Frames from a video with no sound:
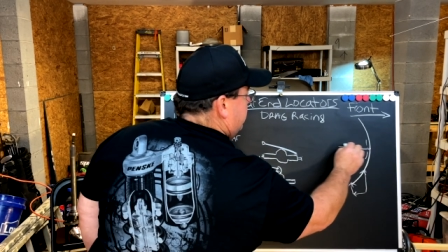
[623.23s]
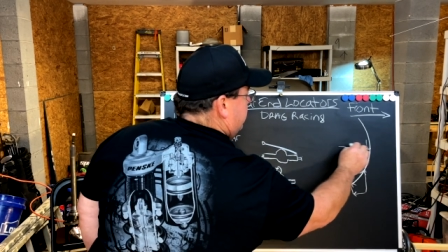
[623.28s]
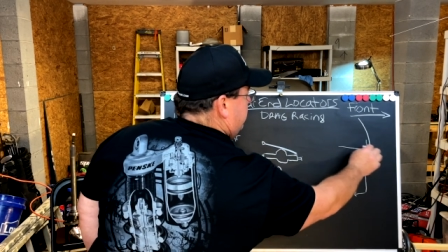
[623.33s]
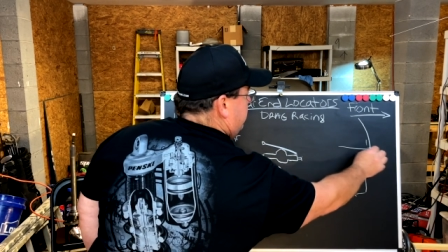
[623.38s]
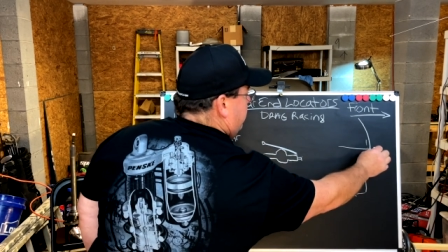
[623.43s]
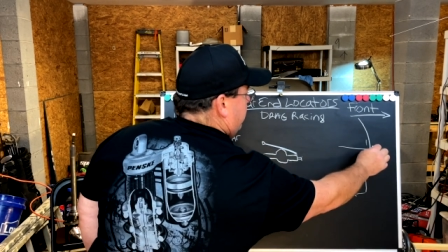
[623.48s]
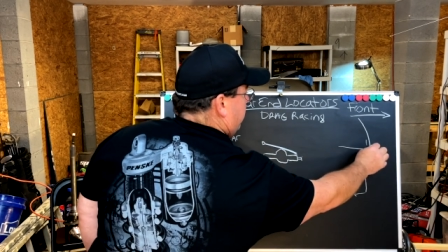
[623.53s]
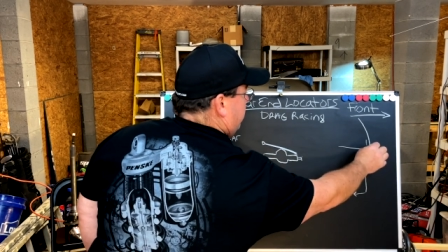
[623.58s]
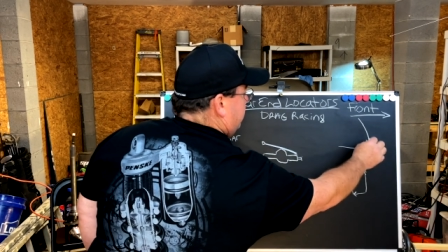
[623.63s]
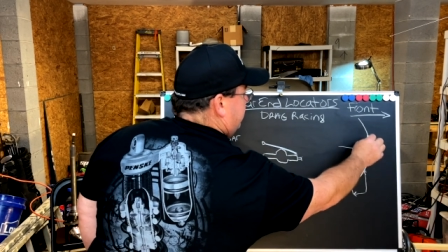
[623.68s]

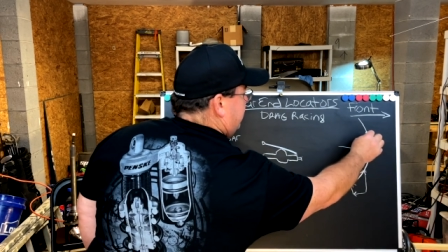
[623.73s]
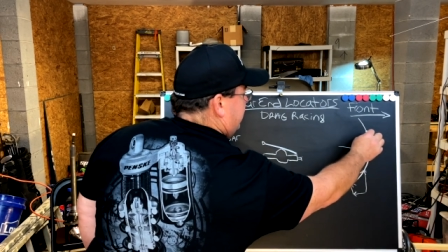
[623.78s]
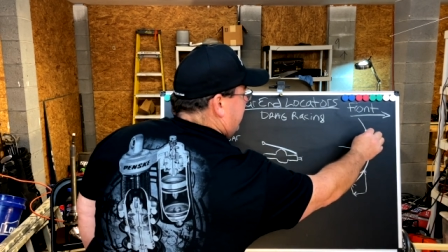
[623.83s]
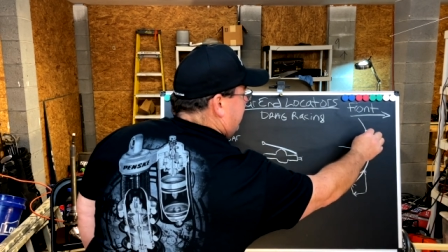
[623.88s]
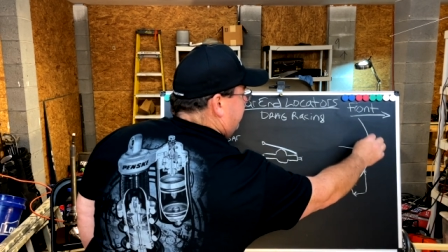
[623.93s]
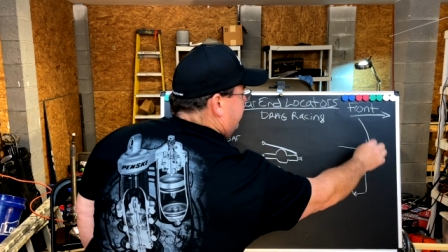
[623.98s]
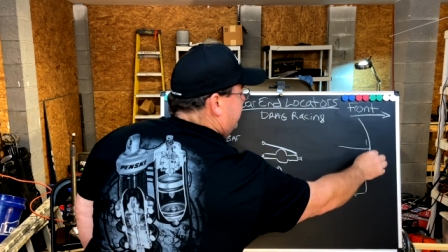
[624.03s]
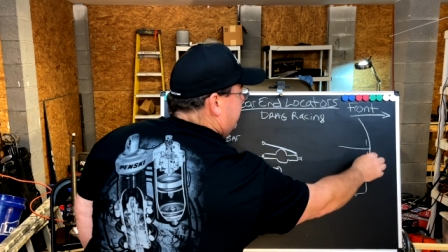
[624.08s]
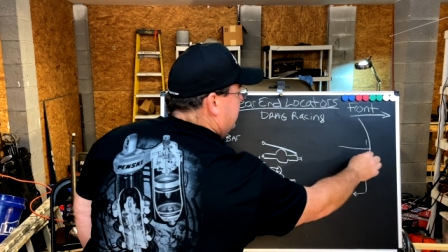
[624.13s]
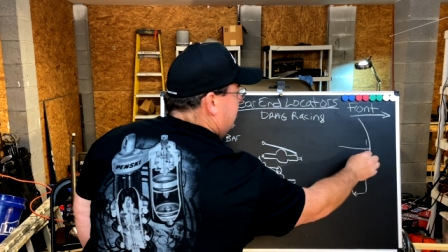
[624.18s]
you are
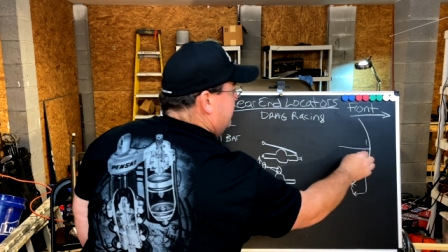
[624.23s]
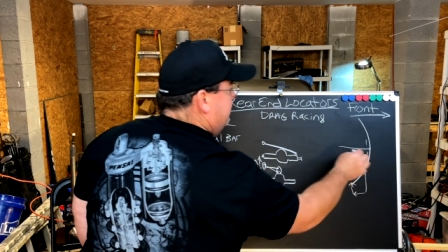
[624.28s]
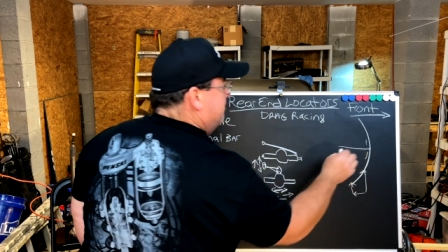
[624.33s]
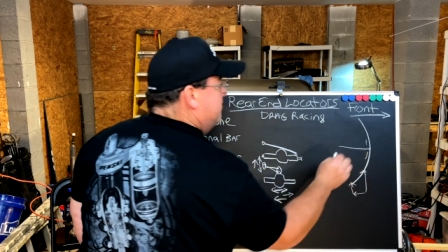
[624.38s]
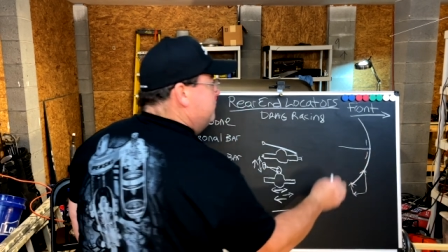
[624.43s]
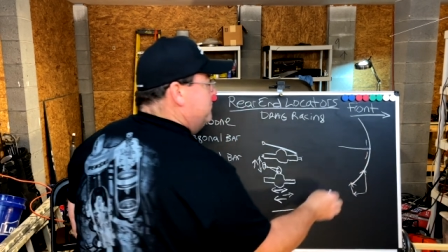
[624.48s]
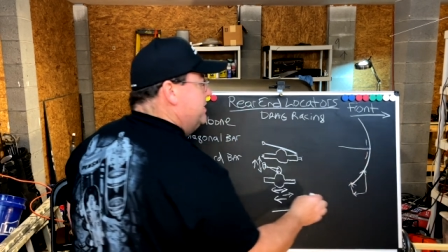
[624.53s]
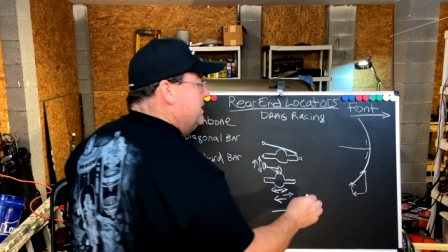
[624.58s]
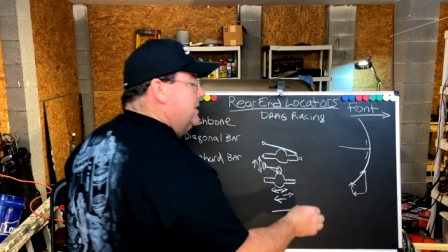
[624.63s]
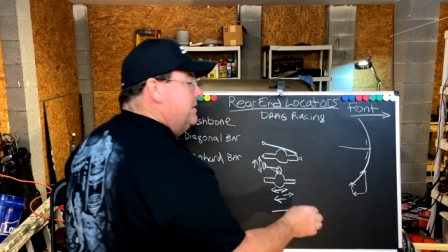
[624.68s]
definitely
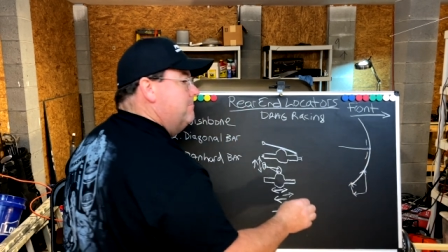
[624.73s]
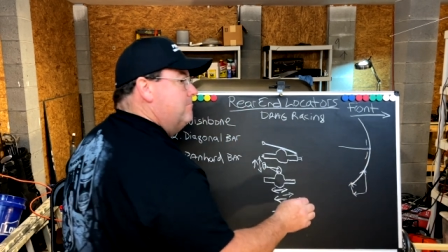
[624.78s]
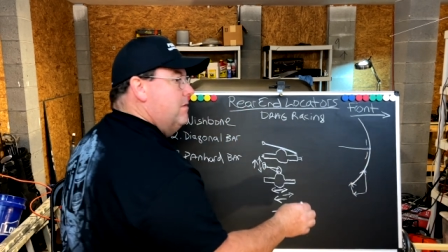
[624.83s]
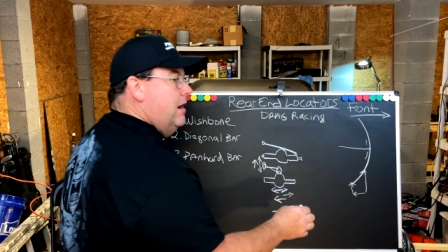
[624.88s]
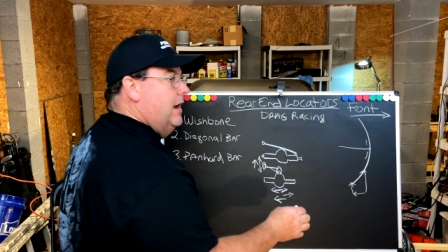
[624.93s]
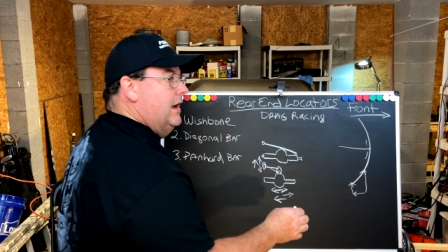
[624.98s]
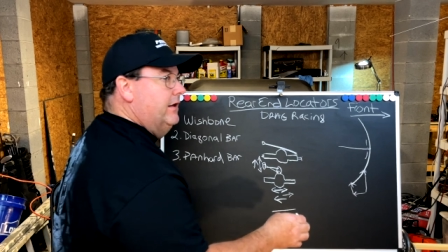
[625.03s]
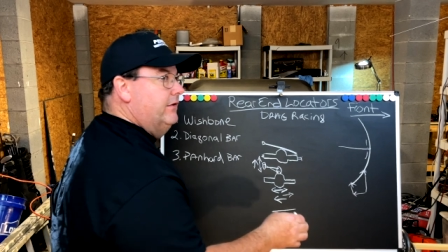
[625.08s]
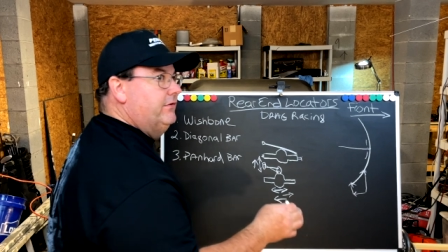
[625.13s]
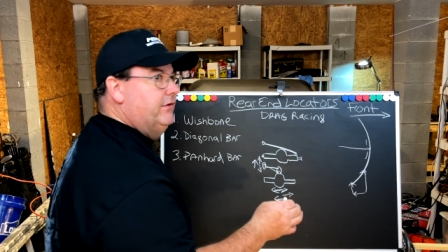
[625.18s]

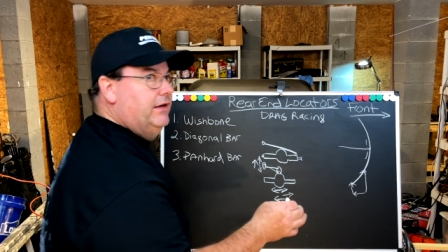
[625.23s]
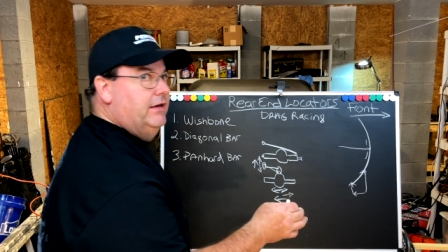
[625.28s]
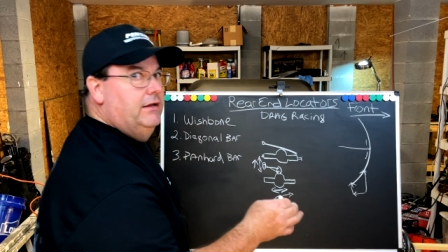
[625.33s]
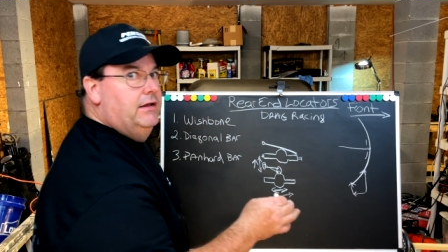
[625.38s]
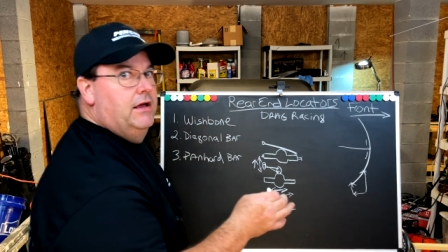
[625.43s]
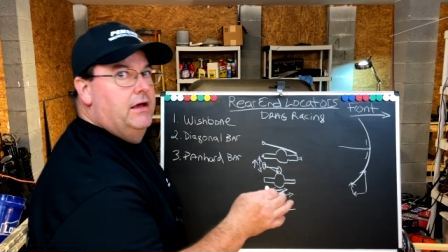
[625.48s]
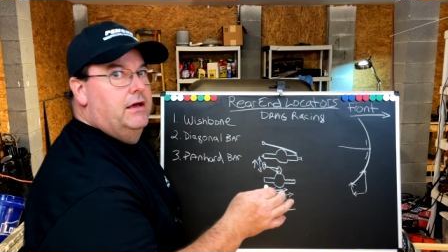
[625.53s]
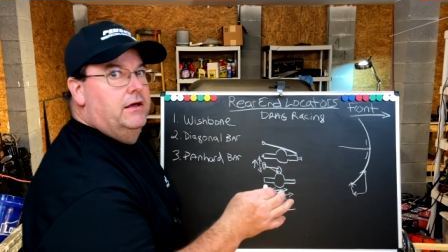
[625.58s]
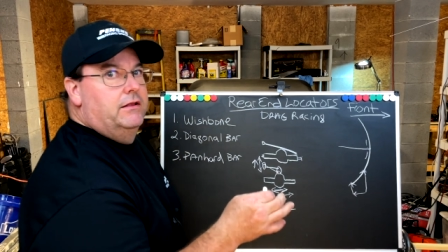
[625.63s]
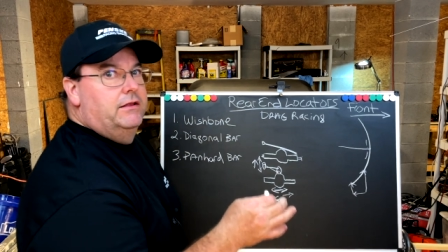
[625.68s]

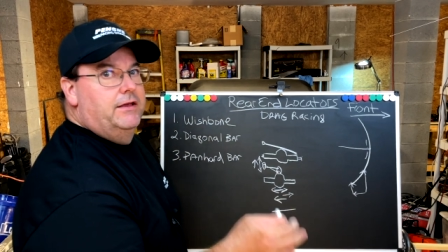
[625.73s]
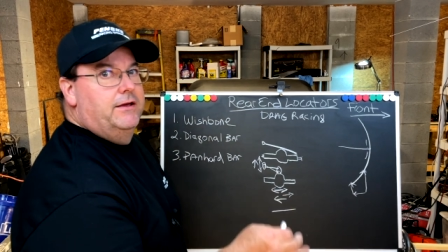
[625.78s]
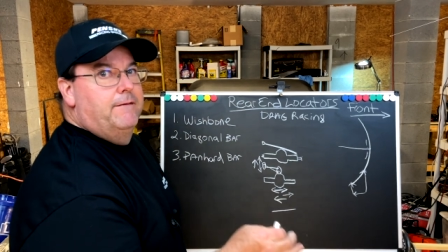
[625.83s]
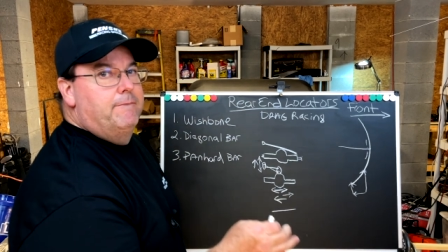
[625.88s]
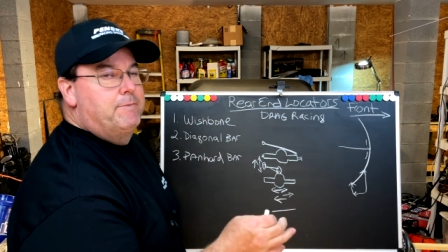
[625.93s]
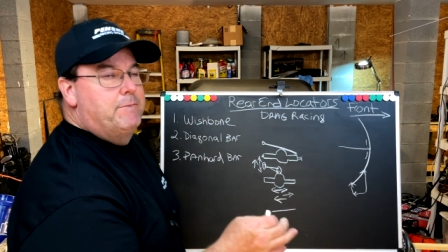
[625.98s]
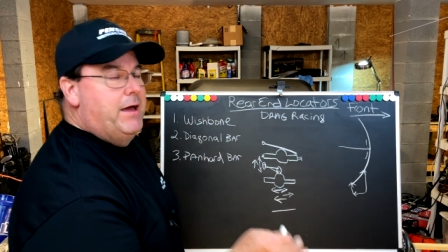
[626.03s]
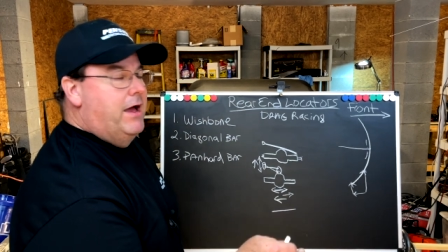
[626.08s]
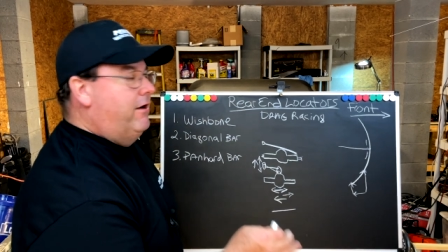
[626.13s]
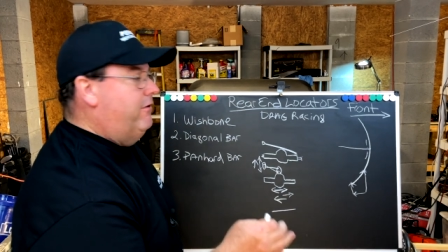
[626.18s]
minimizing the
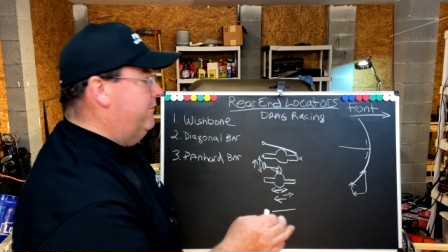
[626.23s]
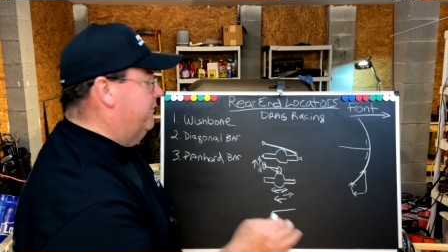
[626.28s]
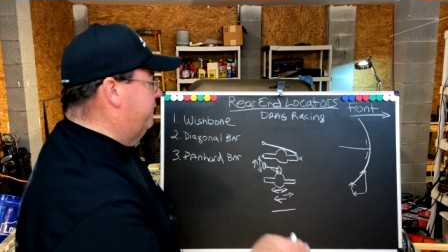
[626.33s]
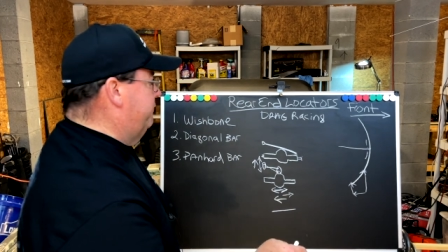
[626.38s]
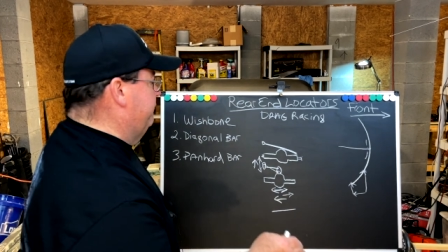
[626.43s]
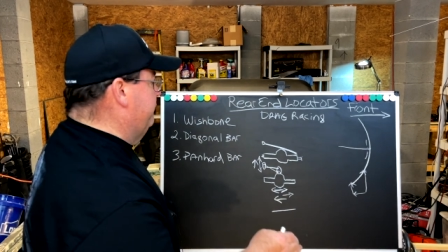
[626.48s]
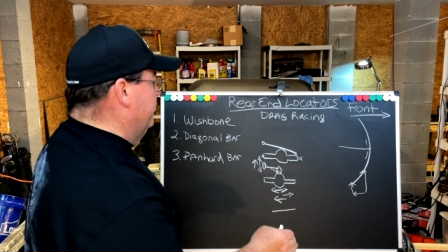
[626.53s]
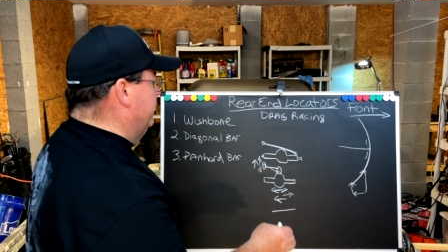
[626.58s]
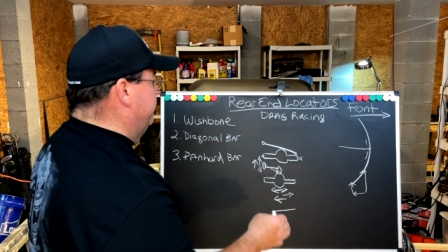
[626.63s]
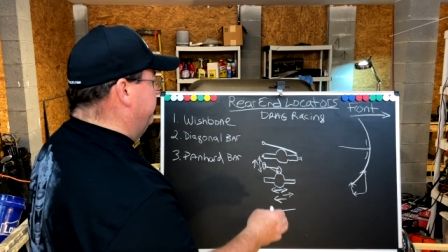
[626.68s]
amount of
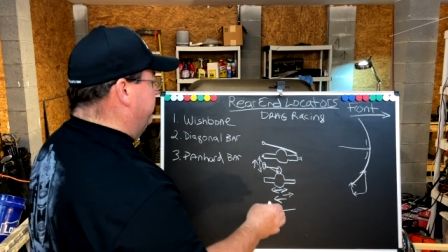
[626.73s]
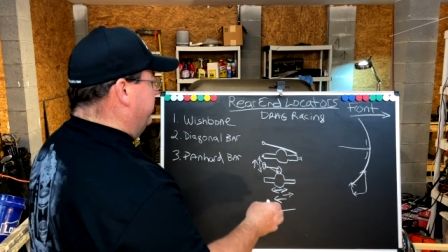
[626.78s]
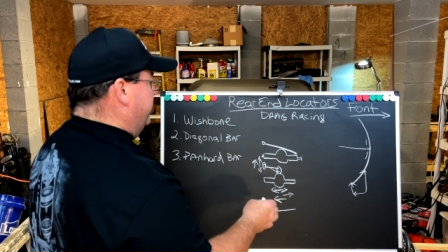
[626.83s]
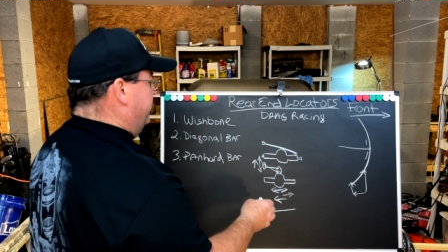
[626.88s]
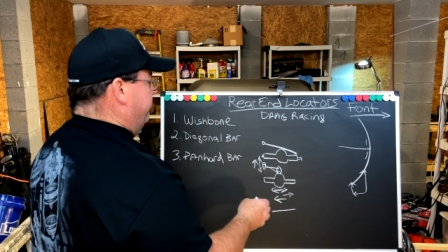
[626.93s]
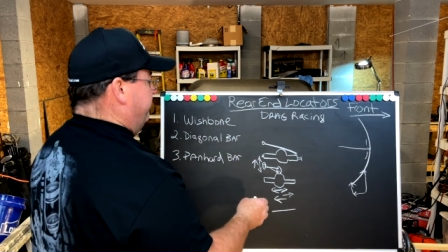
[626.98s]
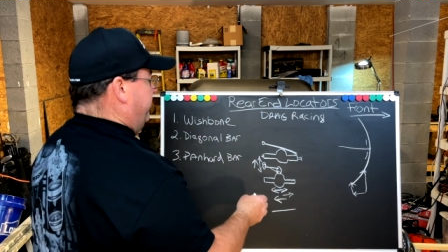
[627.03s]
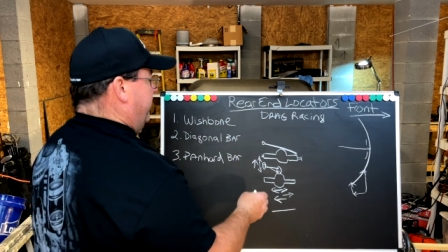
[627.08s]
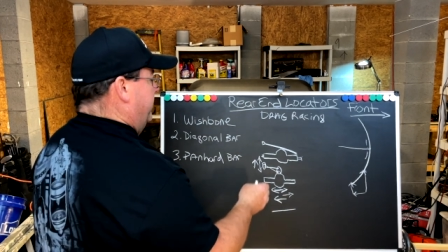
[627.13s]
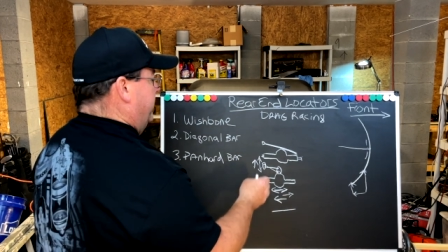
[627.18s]
movement.